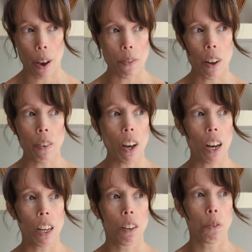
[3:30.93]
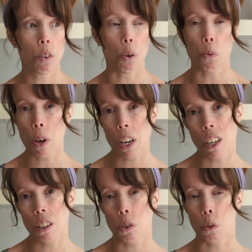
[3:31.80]
I've never had it go
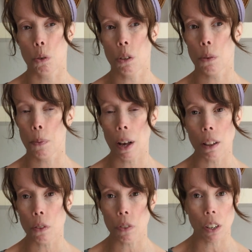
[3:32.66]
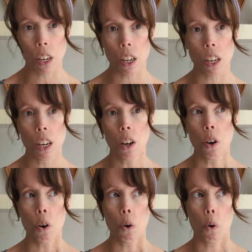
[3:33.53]
weird or smell funny
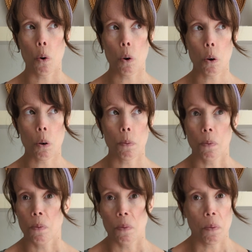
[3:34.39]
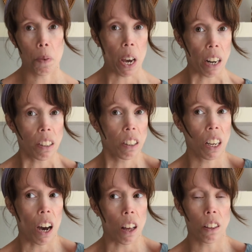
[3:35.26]
or be
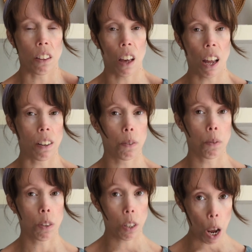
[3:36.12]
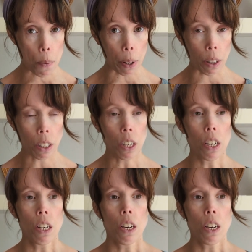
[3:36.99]
anything other than stable.